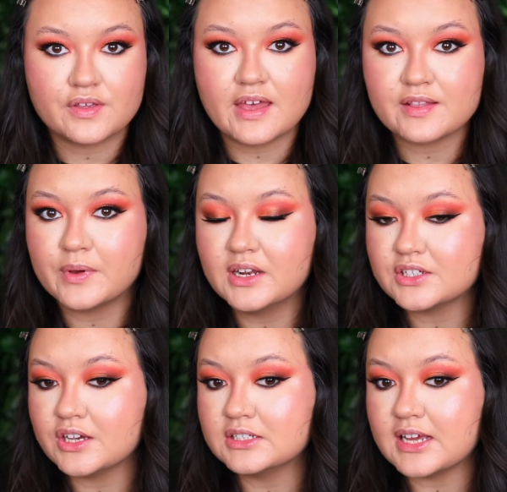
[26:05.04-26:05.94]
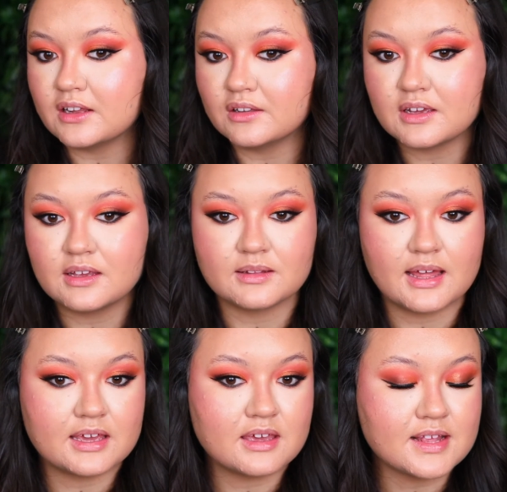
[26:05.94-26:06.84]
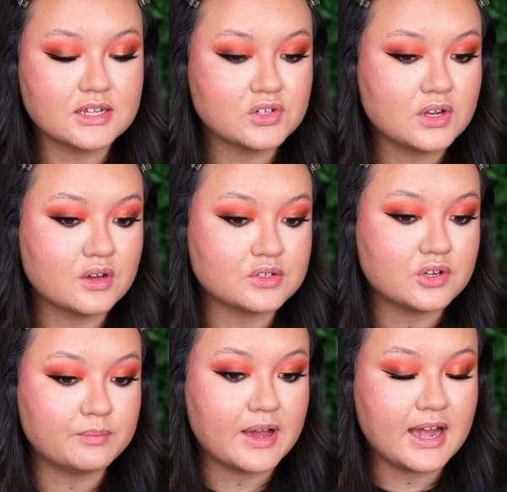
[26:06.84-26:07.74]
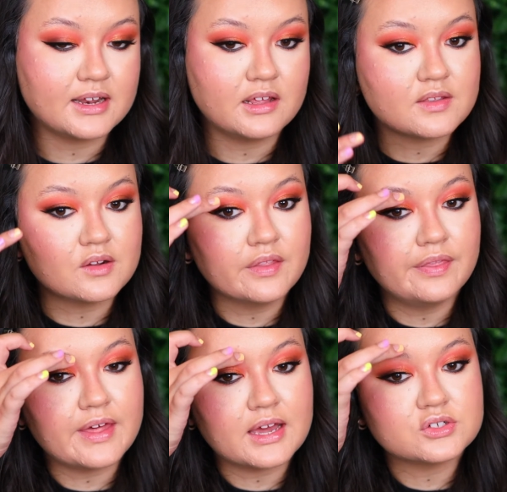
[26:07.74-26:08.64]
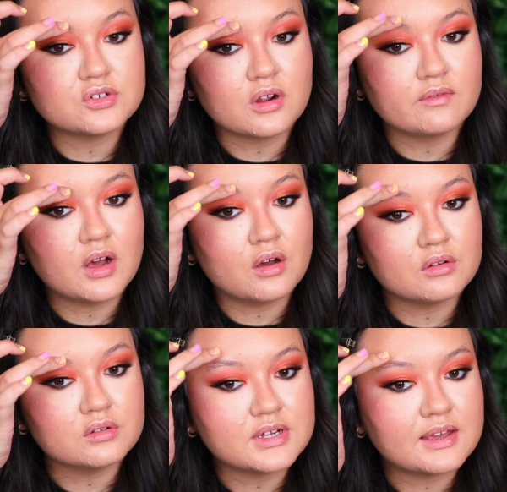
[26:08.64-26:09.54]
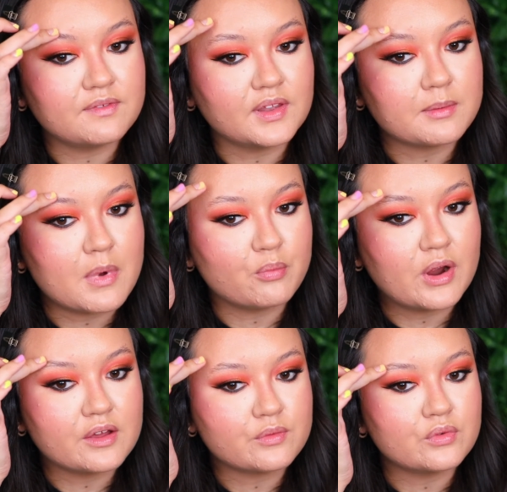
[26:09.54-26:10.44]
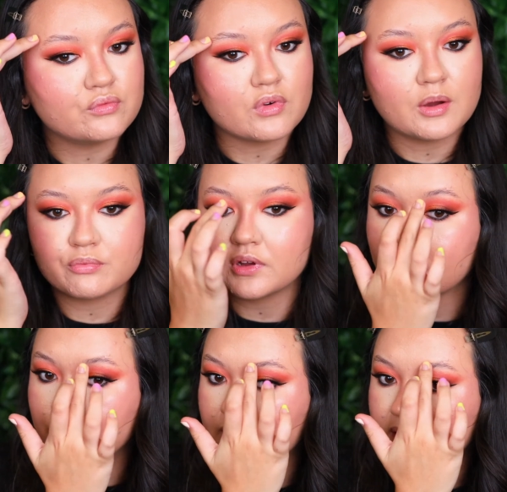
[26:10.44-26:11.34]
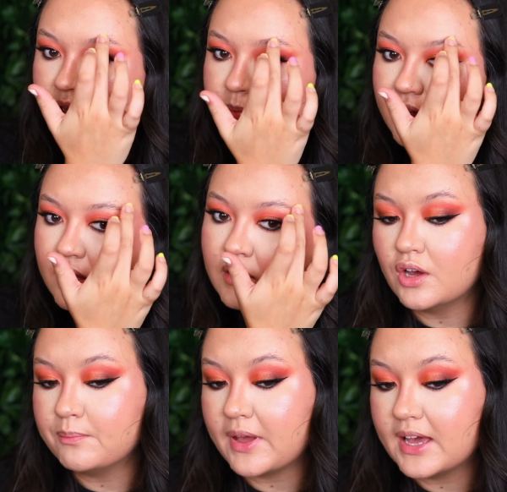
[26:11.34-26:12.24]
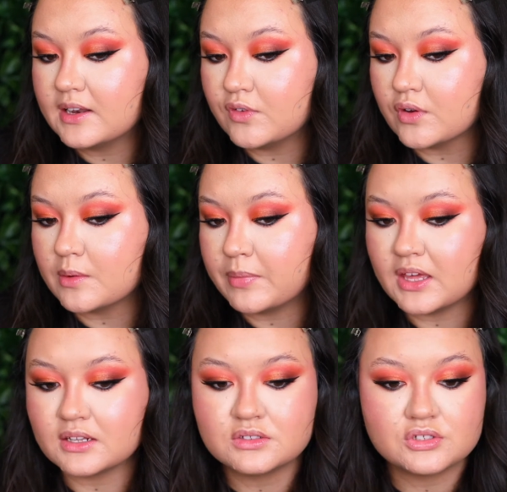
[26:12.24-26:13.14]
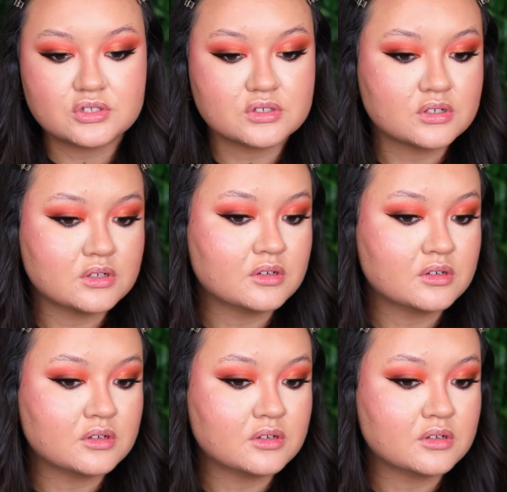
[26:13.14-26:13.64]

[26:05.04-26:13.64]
that's what it turned out looking like. It's actually not too bad. It's not that strong of a hold. I feel like my brows would drop really quickly, but not bad if you're in a pinch.